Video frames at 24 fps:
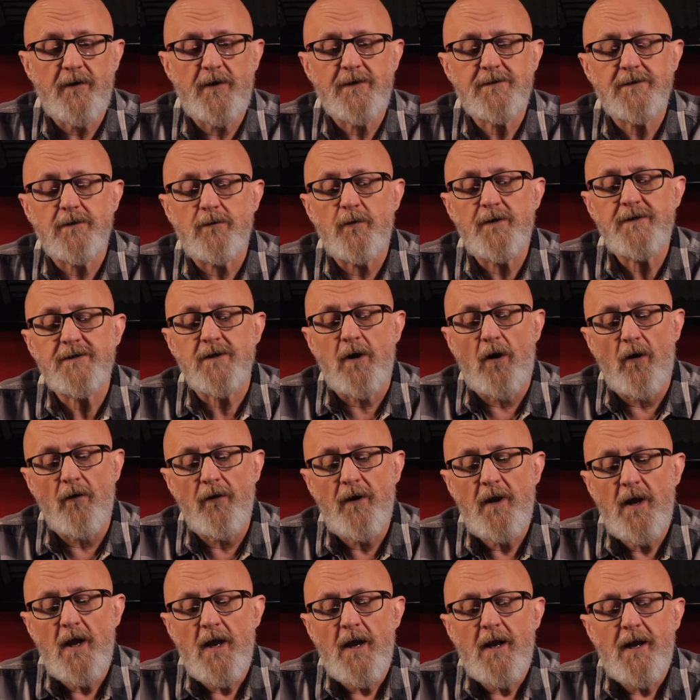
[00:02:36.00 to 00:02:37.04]
always on.
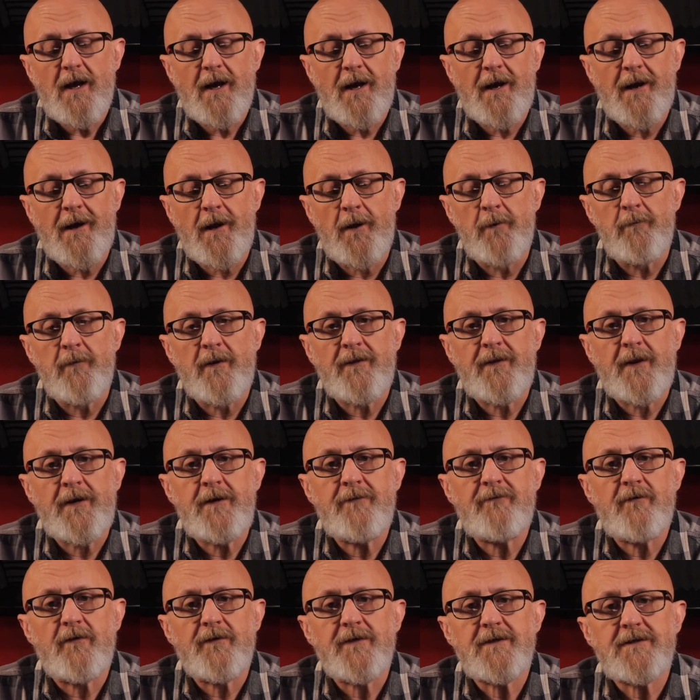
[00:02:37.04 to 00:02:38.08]
Then
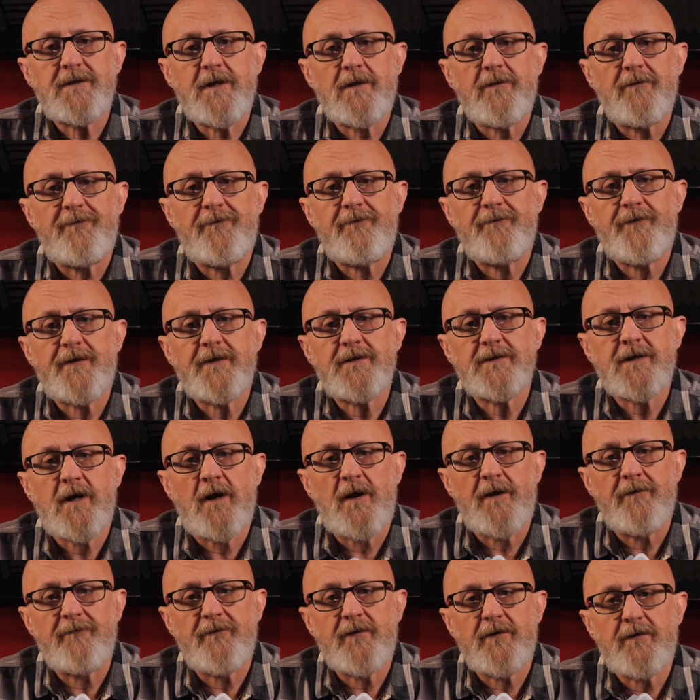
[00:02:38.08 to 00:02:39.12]
you've got this
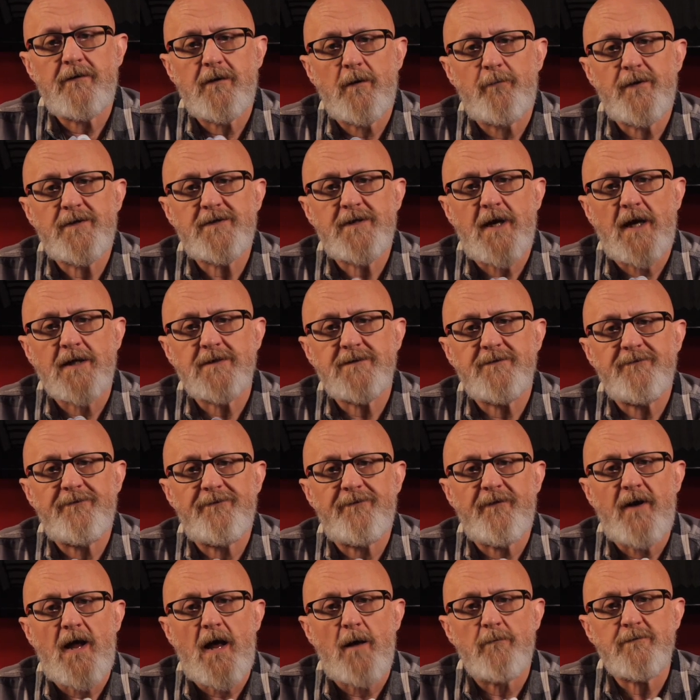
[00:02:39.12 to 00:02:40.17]
kind of a protective
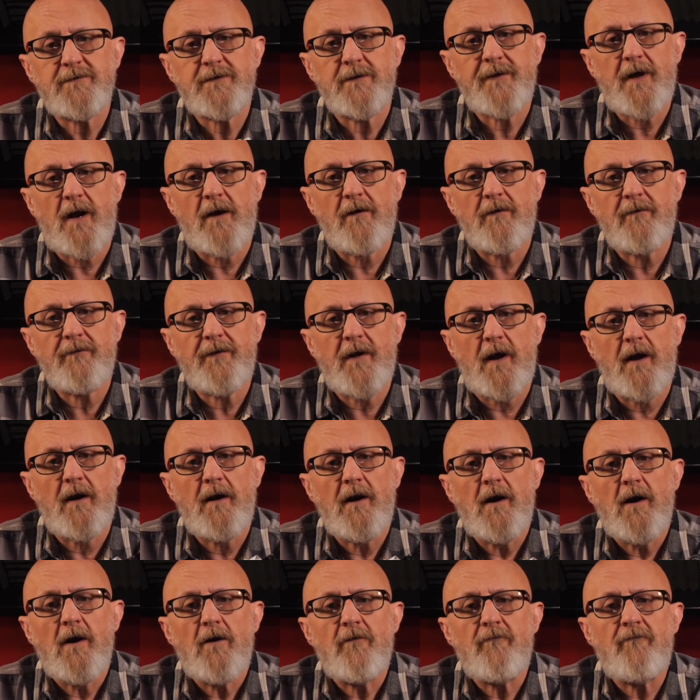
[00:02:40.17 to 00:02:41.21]
flap, so that
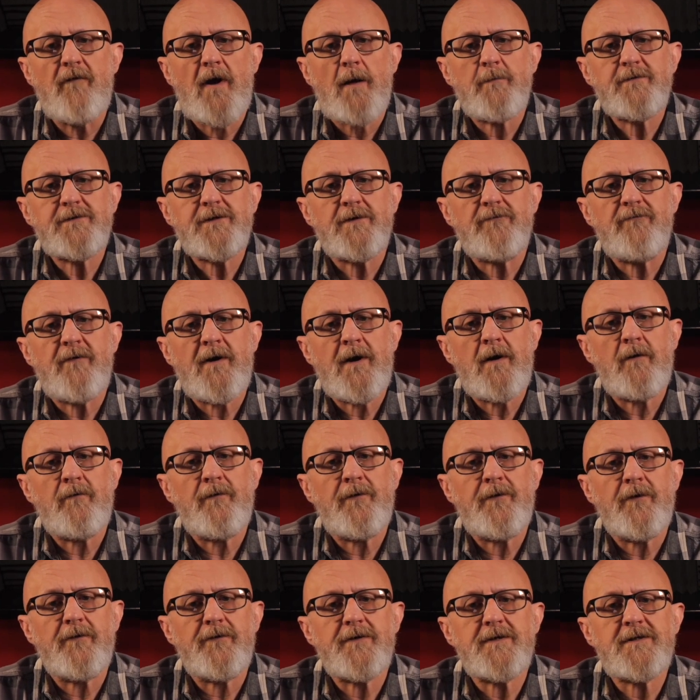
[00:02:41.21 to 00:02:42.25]
wraps around
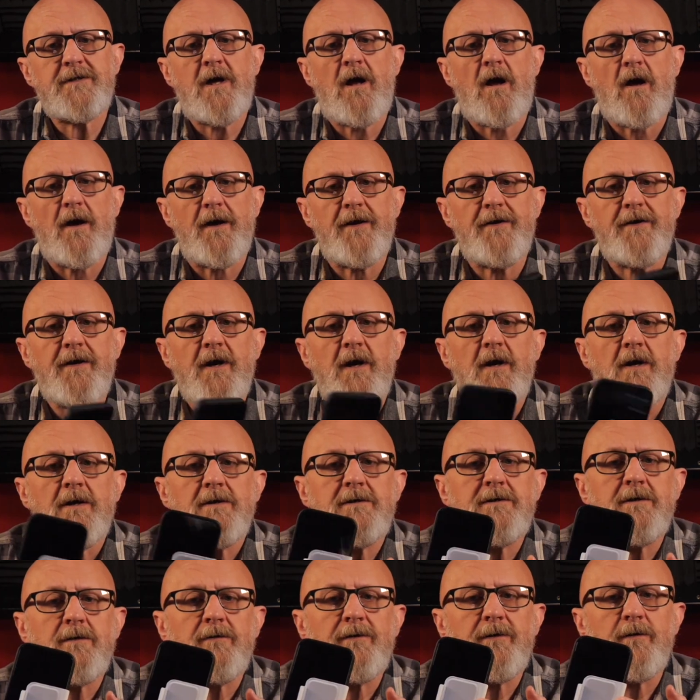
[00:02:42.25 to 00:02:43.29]
the other side,
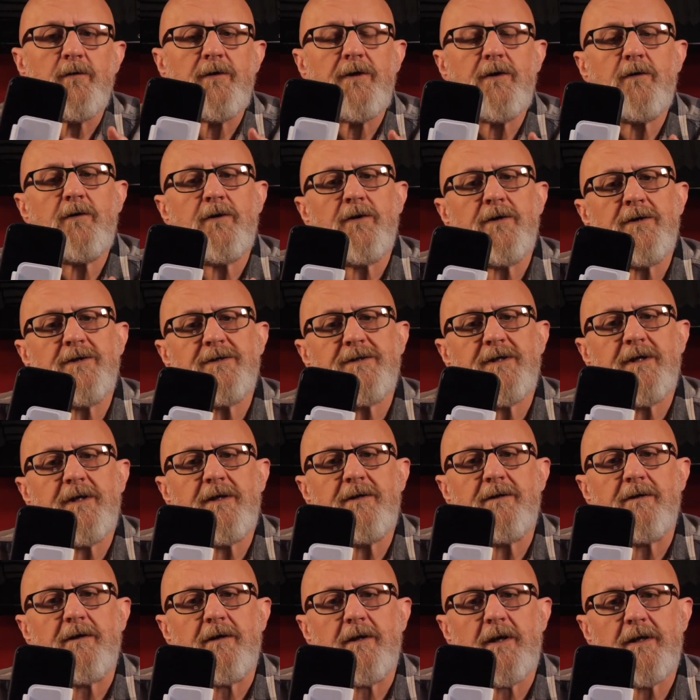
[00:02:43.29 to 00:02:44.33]
so that you can see
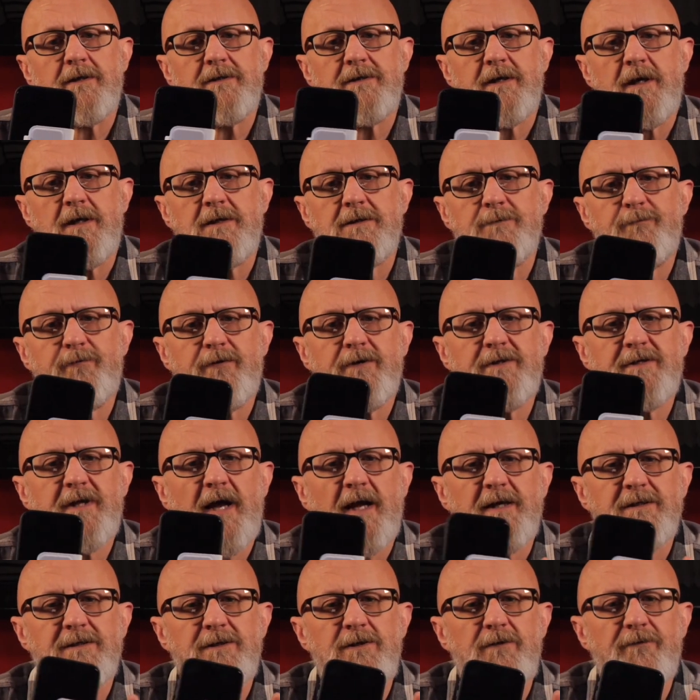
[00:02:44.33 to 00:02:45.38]
that it's
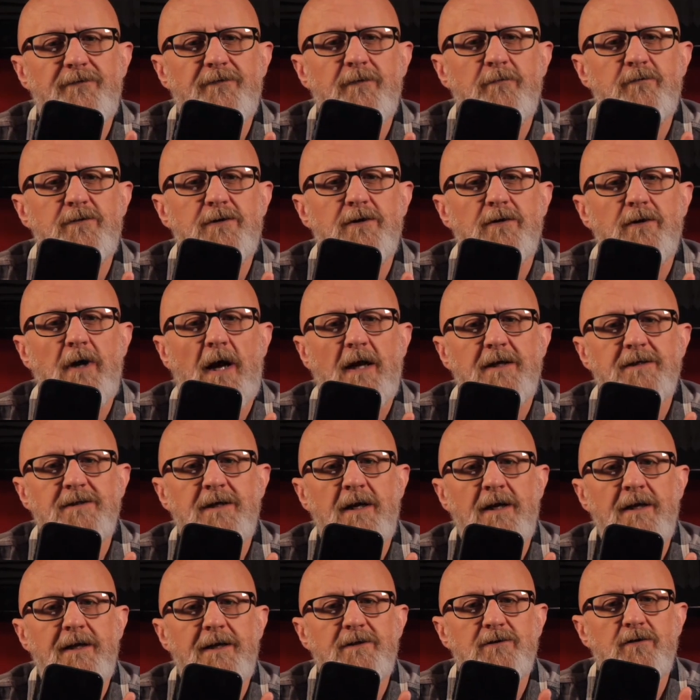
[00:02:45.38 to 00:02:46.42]
protecting you from
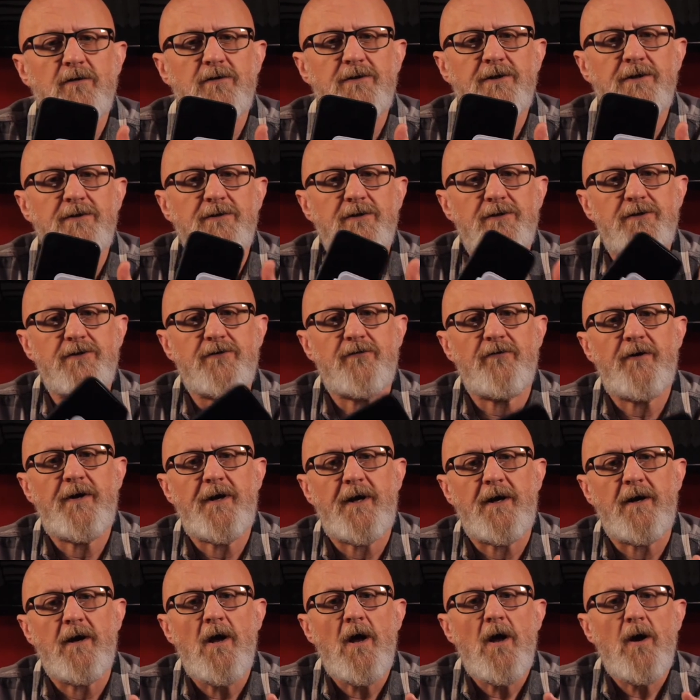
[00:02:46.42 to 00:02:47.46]
accidentally touching the
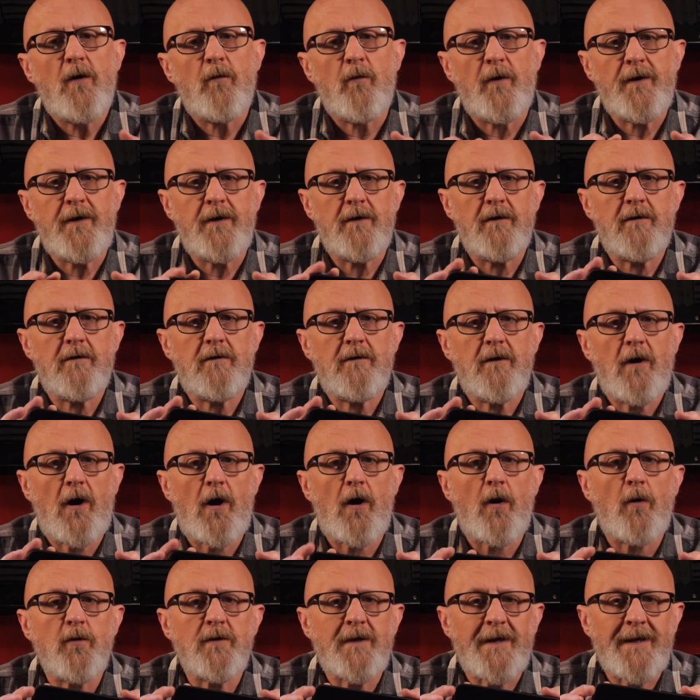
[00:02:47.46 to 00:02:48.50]
screen when you're
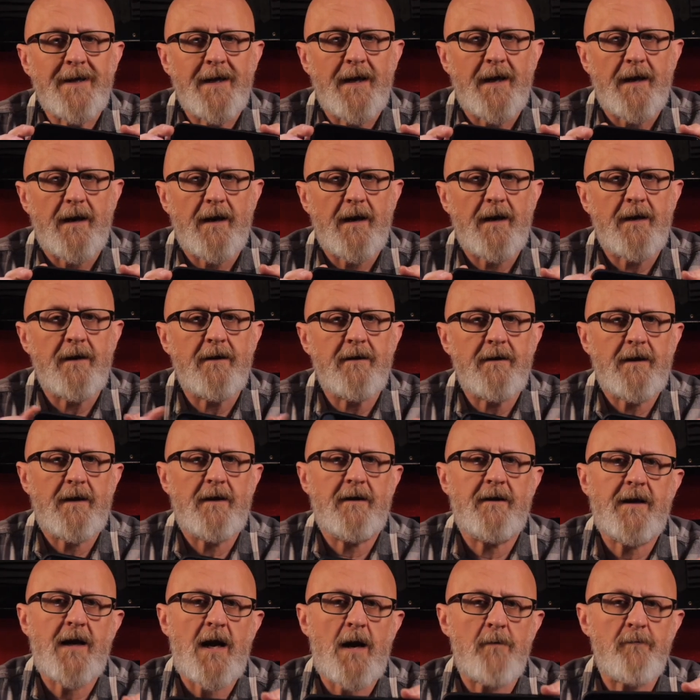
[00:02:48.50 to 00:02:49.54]
holding it
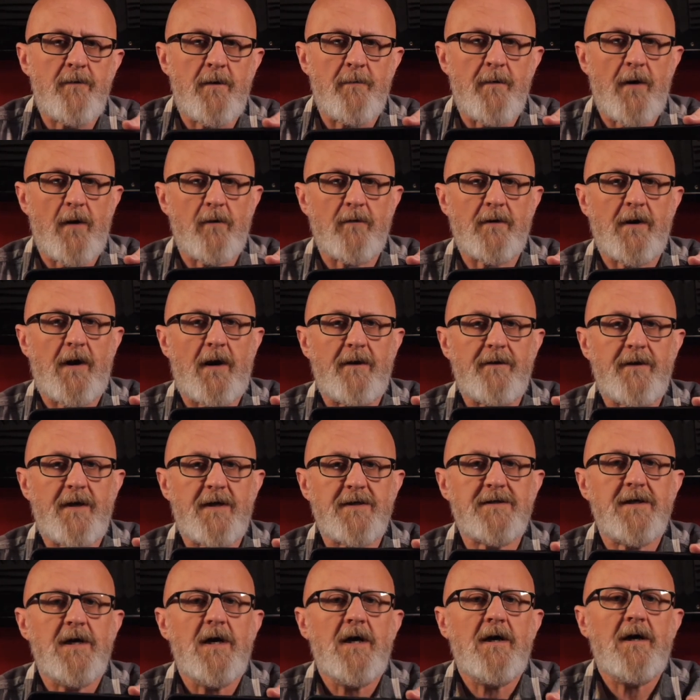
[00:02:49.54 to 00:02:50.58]
in camera mode like this.